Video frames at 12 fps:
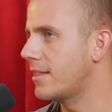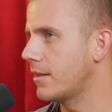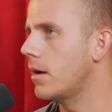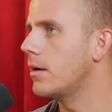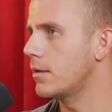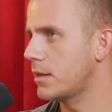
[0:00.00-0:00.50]

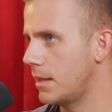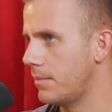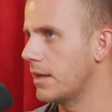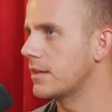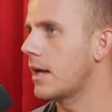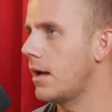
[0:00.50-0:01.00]
two bedroom, two
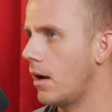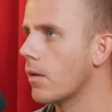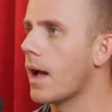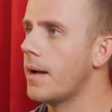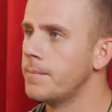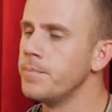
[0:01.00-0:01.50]
bath. Like that. Yeah.
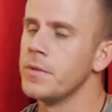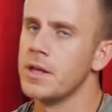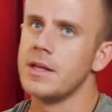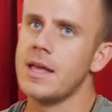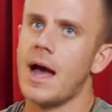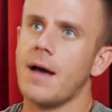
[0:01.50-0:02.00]
Okay. Yeah,